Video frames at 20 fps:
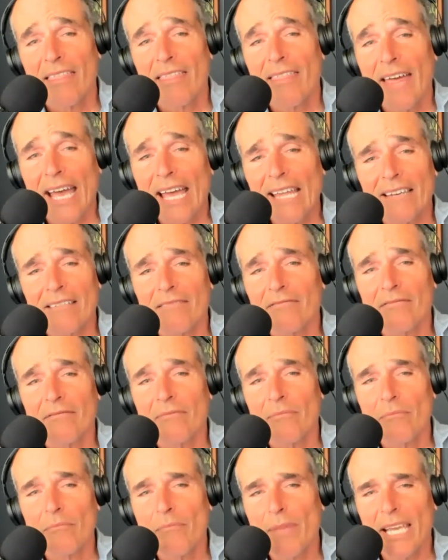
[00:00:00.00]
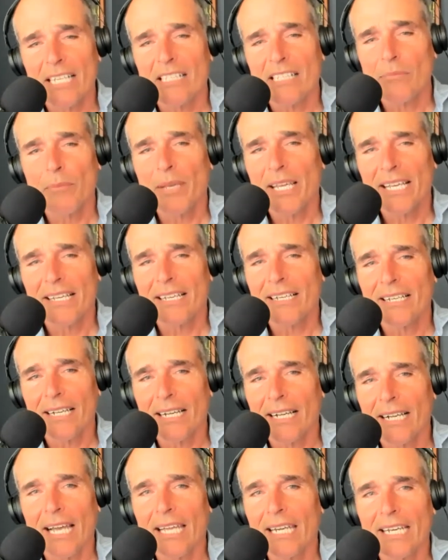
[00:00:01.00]
that makes me
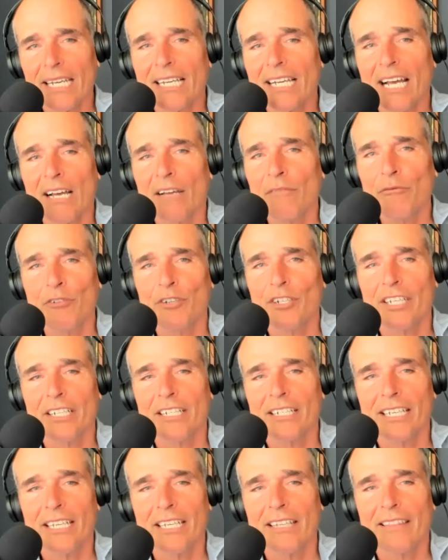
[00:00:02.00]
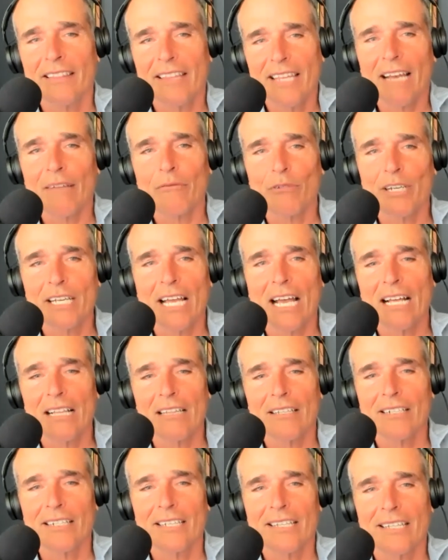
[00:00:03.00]
kind of confident in that
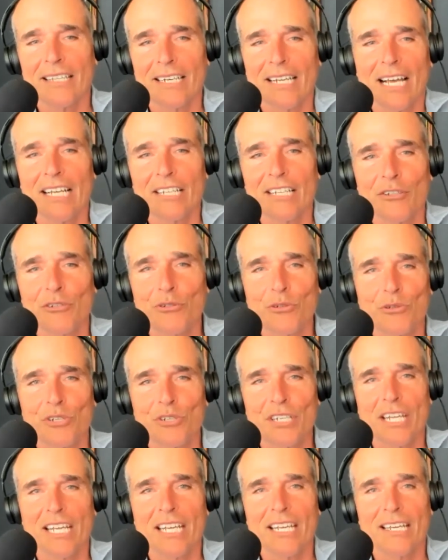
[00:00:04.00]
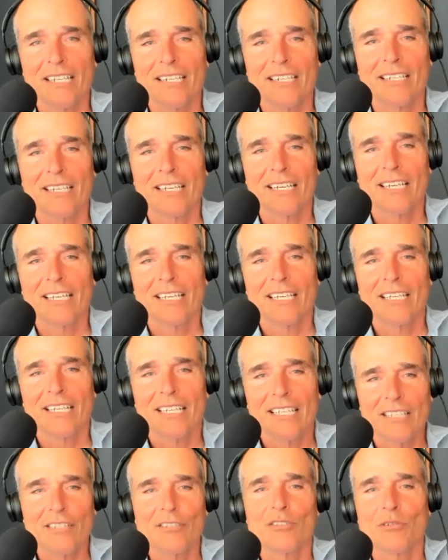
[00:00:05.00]
reality that I understand
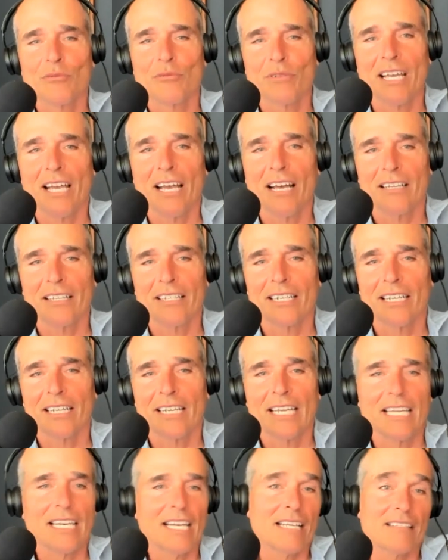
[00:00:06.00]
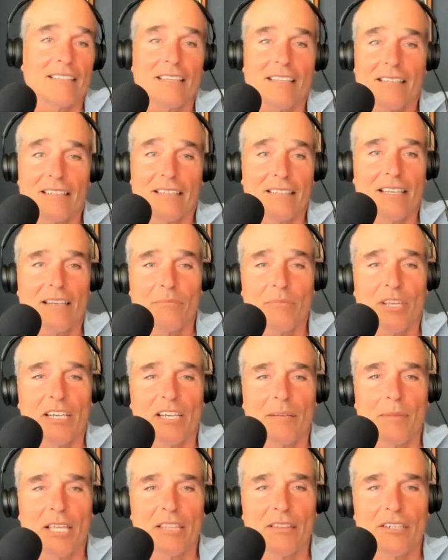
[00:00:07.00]
is a reality. And I'd say the same
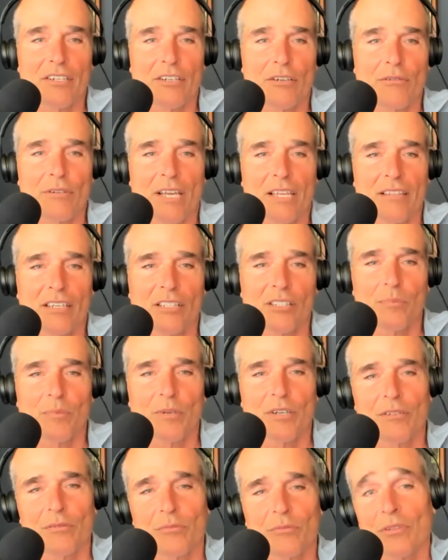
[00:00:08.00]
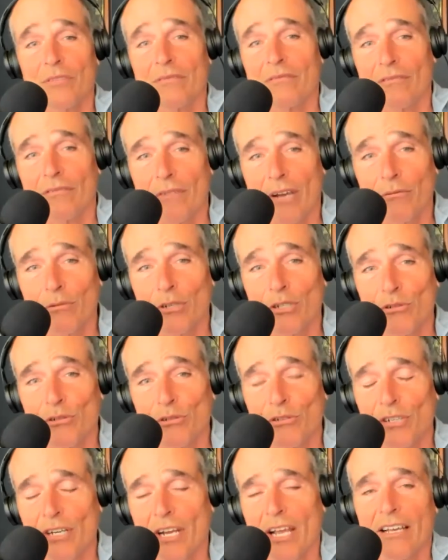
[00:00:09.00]
thing about the near death experience with Gregory
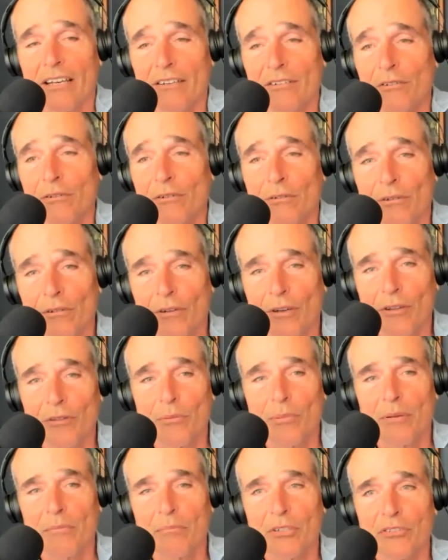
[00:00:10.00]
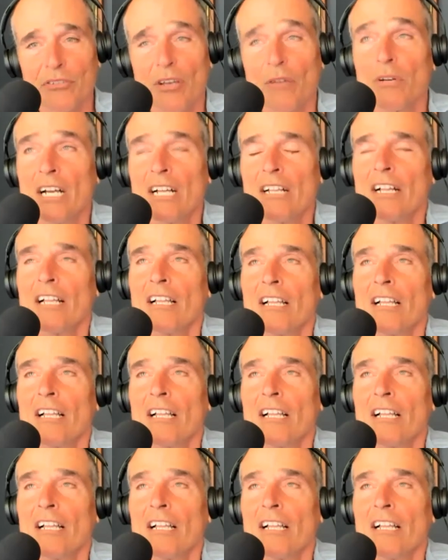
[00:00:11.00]
Shushan or, or other people. So,